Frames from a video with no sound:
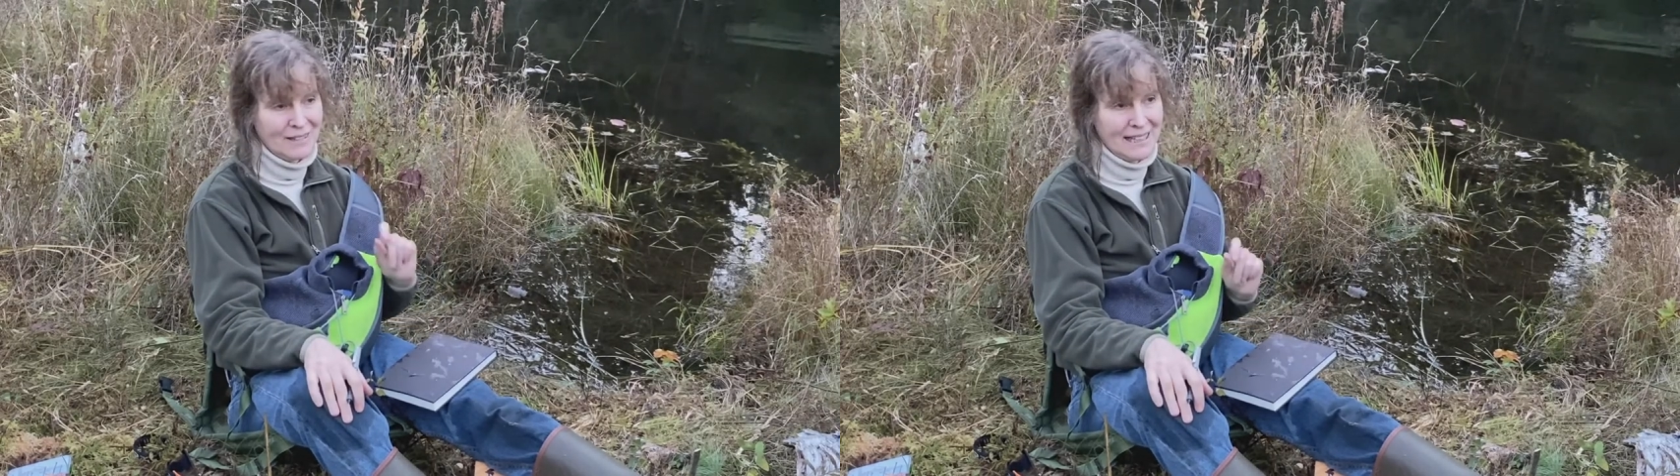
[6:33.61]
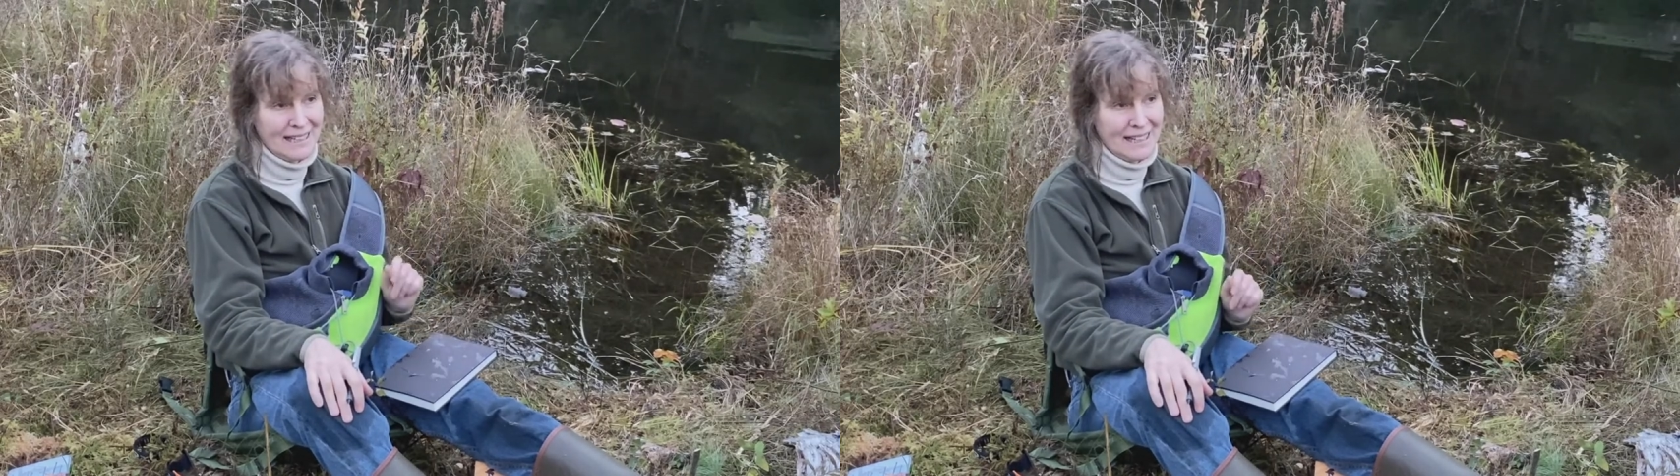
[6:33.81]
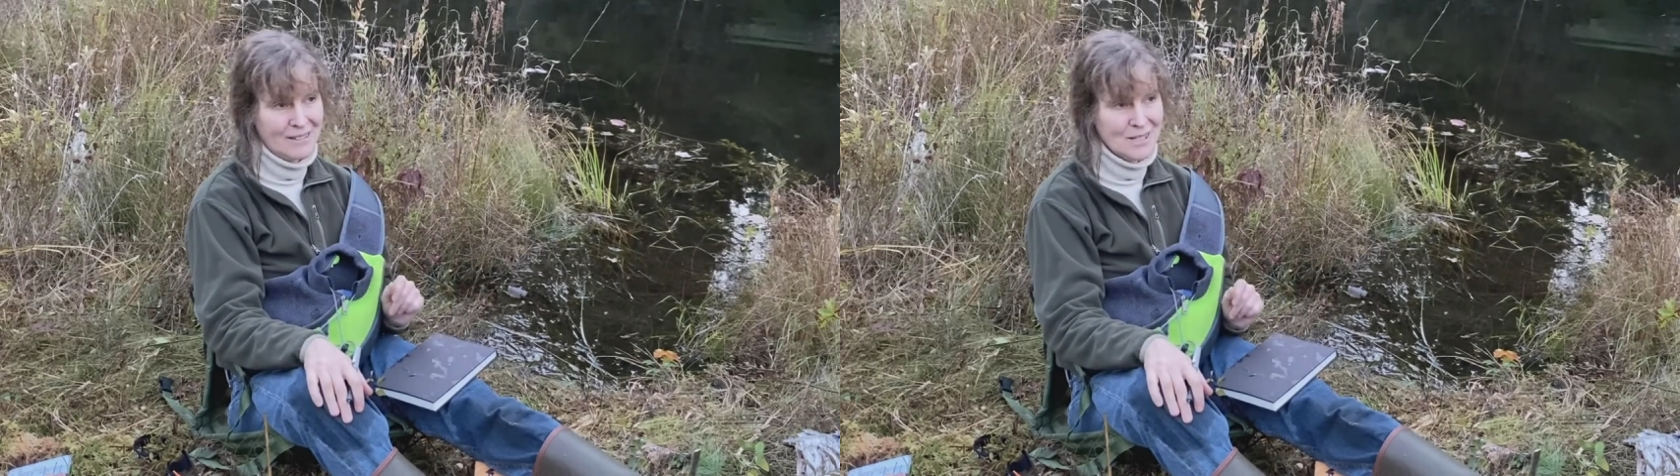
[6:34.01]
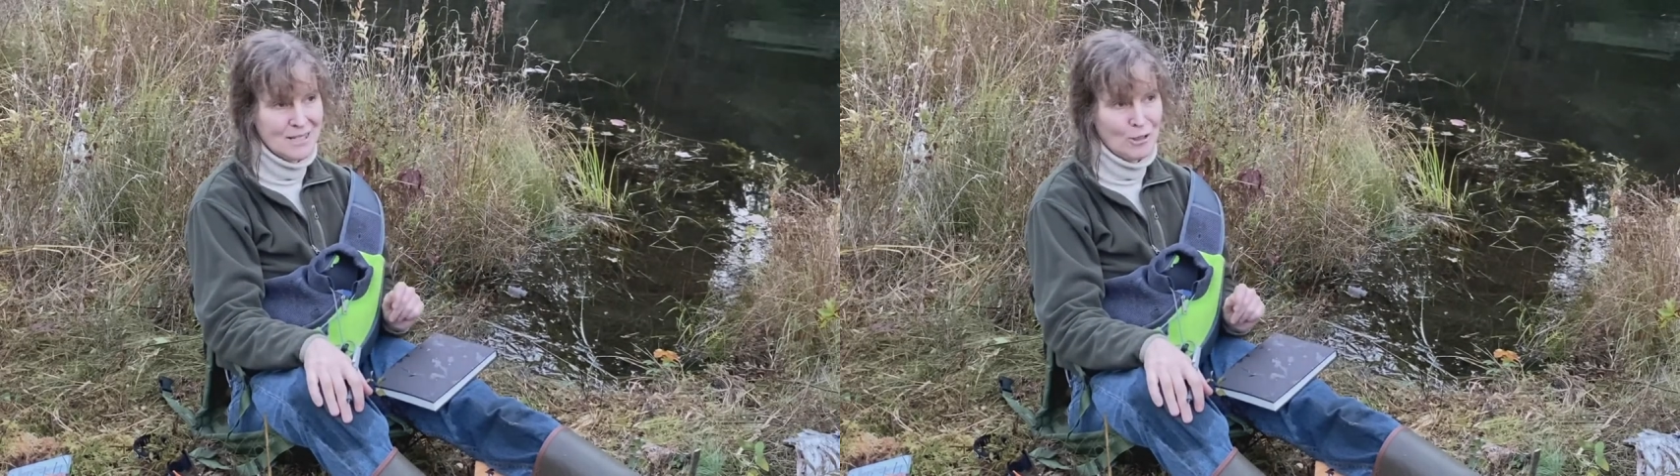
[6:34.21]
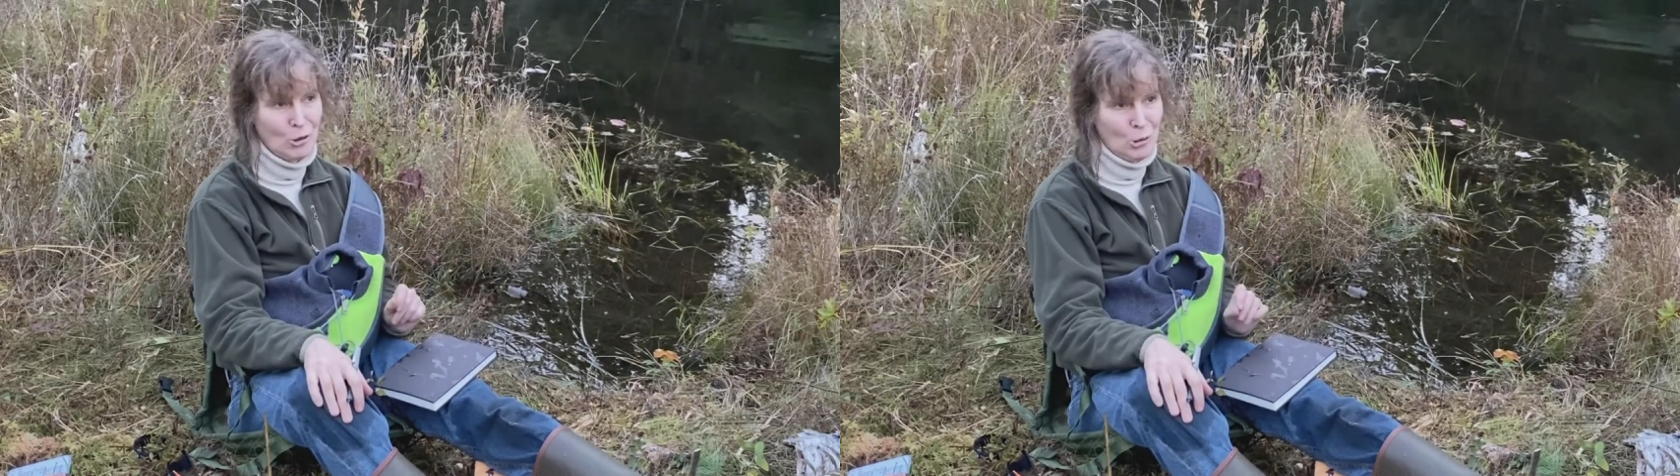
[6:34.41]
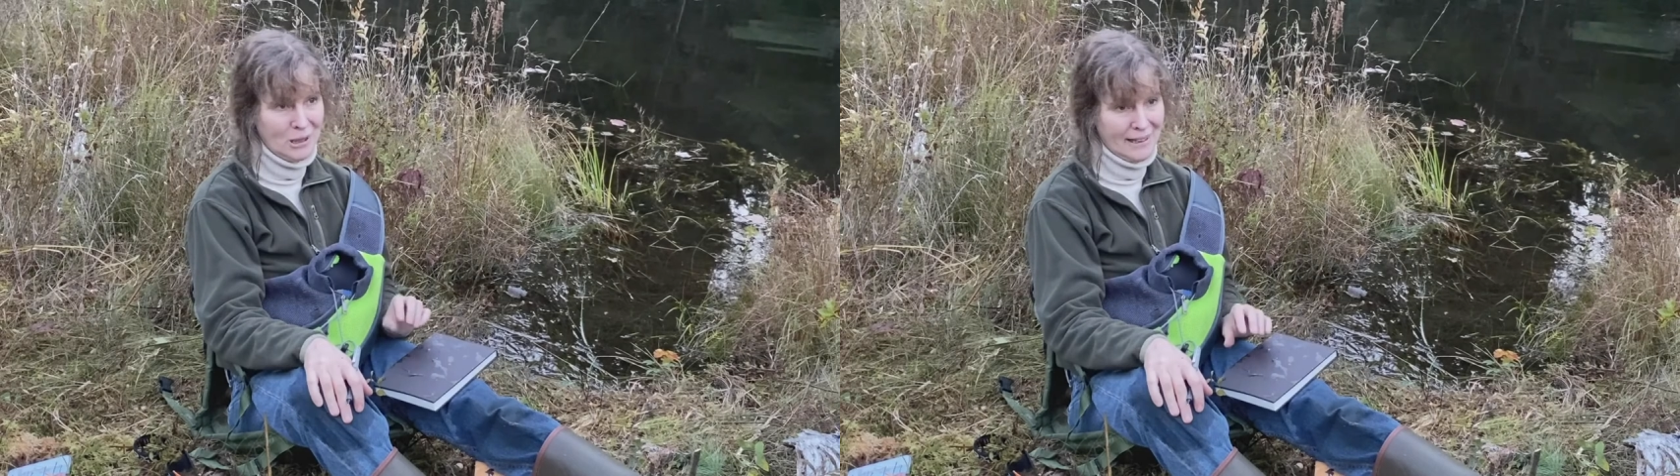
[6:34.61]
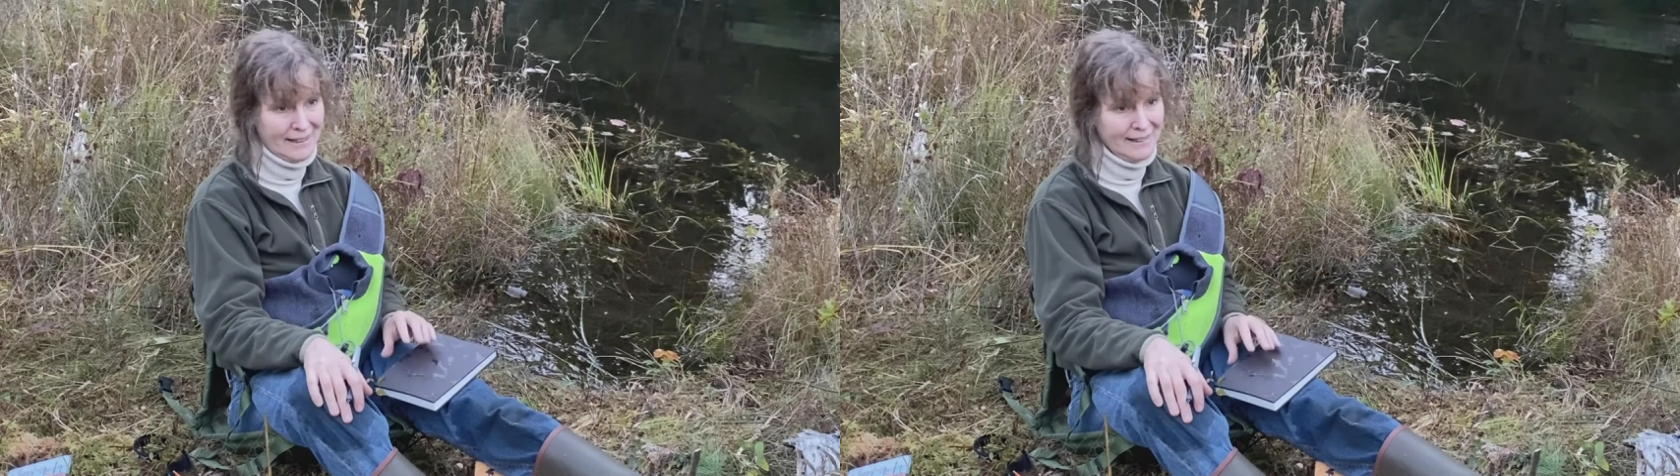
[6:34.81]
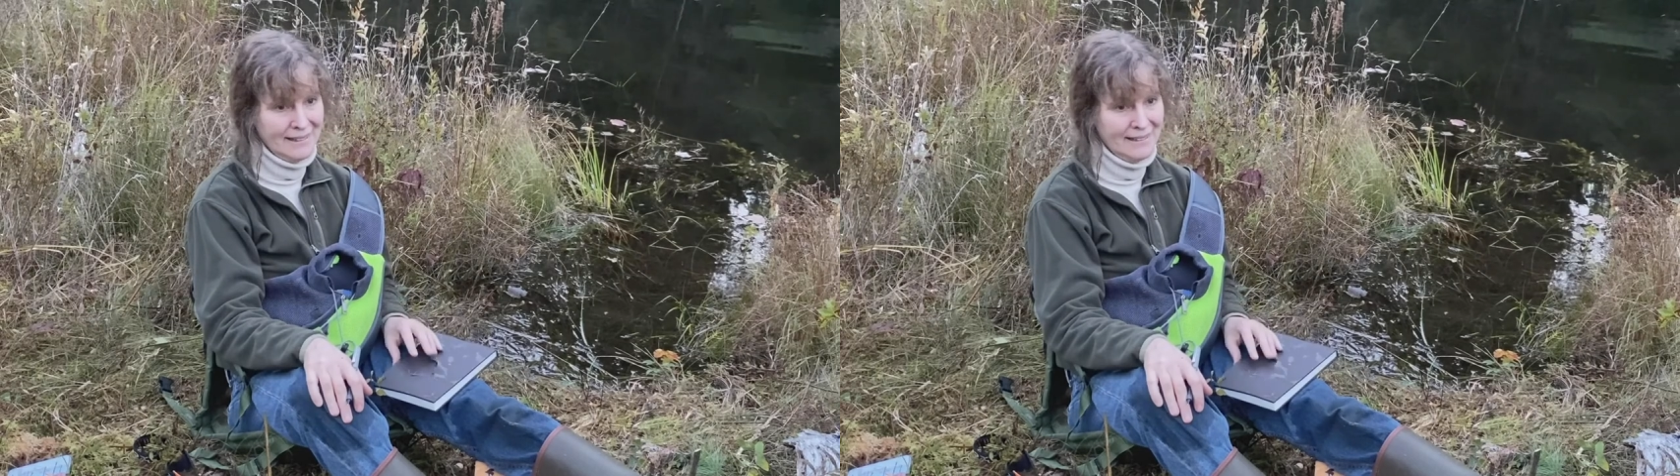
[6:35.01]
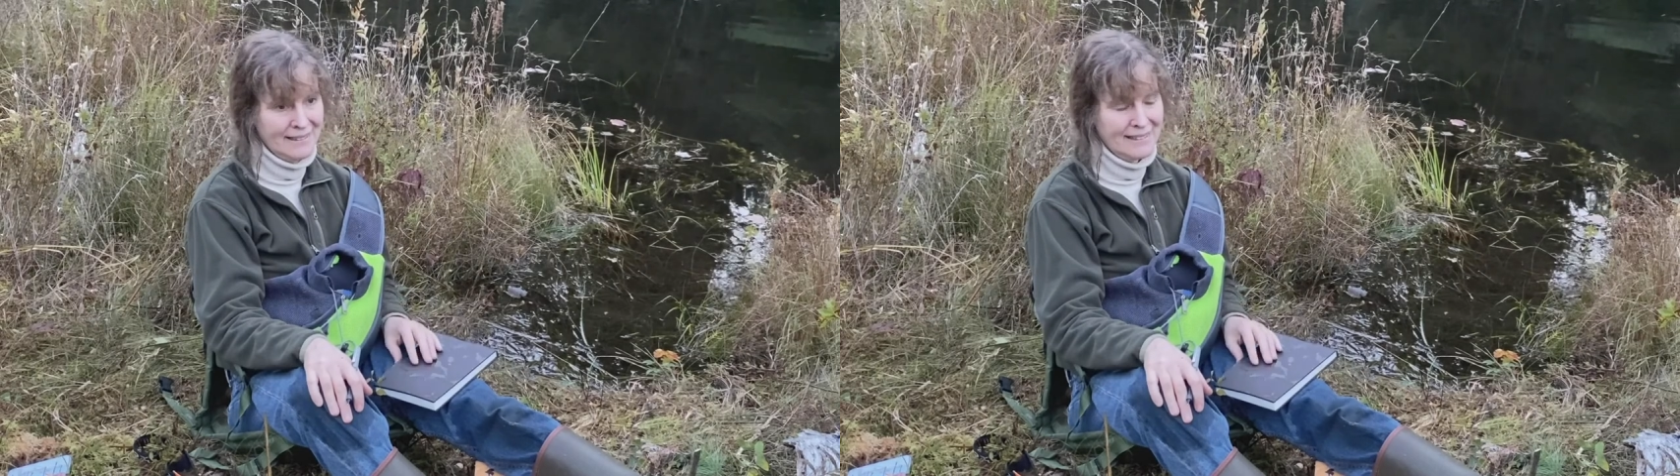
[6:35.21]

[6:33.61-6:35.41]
right now scolding.